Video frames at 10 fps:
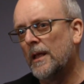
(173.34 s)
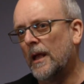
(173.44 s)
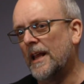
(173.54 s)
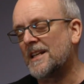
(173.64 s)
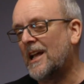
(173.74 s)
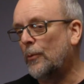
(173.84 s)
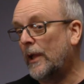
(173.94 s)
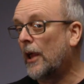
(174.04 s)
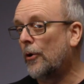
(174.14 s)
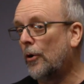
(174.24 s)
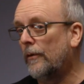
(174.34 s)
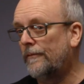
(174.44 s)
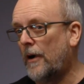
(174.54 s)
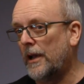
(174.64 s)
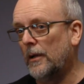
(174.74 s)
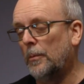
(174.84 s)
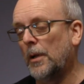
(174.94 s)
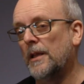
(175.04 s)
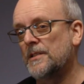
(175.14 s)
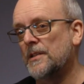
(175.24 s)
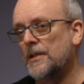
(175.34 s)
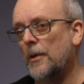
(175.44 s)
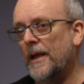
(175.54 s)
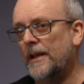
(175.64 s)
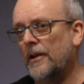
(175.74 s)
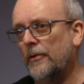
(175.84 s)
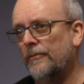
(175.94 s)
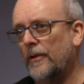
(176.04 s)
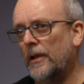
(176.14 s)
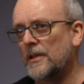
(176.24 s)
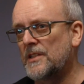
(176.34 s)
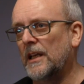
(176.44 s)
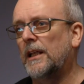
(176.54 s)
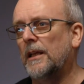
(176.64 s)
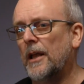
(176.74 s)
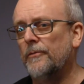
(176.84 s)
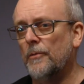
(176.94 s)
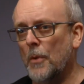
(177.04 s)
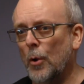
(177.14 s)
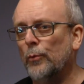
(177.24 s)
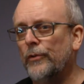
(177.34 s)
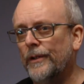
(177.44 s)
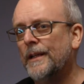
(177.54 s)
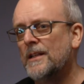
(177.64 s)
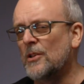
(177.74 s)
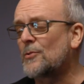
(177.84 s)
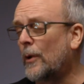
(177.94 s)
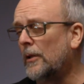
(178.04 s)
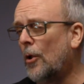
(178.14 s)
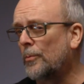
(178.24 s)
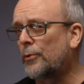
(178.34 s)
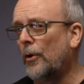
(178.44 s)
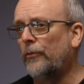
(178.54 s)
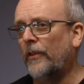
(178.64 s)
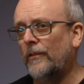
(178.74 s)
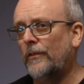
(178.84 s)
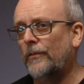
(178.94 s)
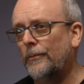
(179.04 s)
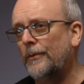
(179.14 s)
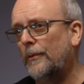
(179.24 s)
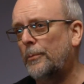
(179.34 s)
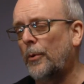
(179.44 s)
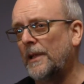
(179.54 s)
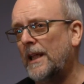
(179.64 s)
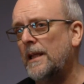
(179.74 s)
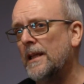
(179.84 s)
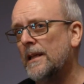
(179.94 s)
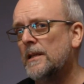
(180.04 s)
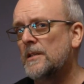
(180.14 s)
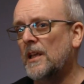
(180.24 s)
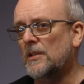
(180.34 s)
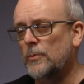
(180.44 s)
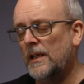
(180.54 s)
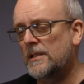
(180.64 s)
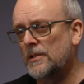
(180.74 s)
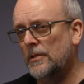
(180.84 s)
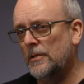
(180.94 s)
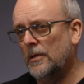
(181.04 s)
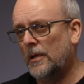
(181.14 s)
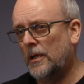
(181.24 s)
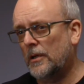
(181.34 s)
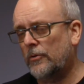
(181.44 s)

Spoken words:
And that's how we get our final appliances. They're made out of silicon, out of a mold. So it's quite a long process. Probably 6 weeks to